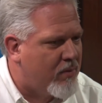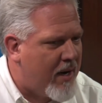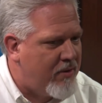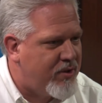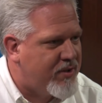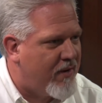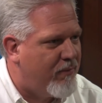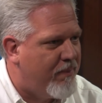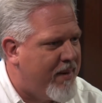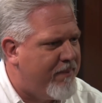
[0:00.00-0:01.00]
Surround
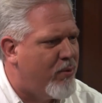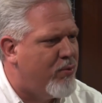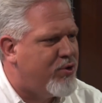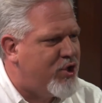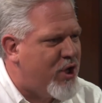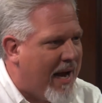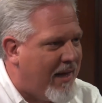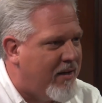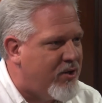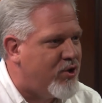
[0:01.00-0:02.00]
yourself with people who
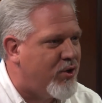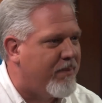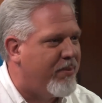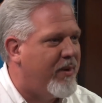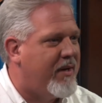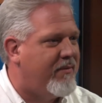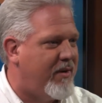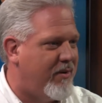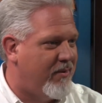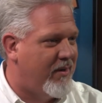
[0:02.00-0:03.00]
challenge your
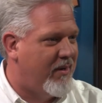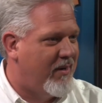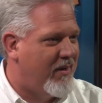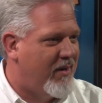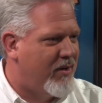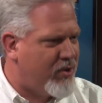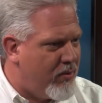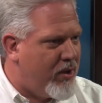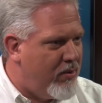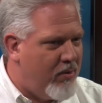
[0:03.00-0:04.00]
point of view
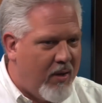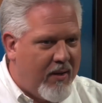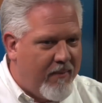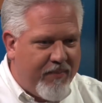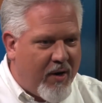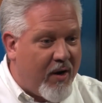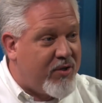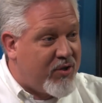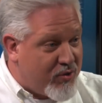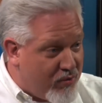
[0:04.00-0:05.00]
so you
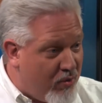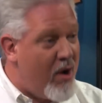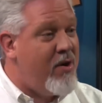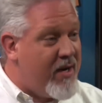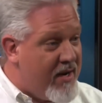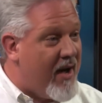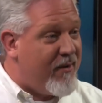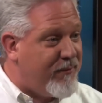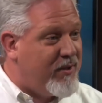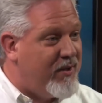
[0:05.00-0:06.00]
are strong
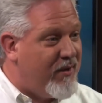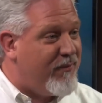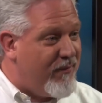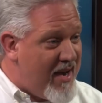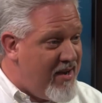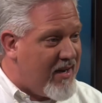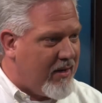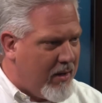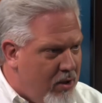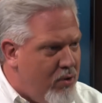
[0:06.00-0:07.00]
enough to
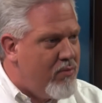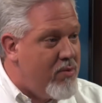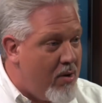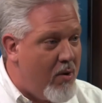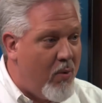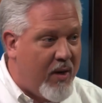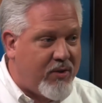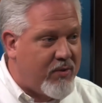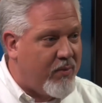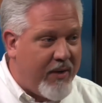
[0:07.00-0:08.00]
defend it and you
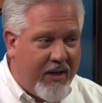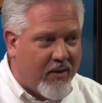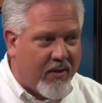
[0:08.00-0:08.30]
know what's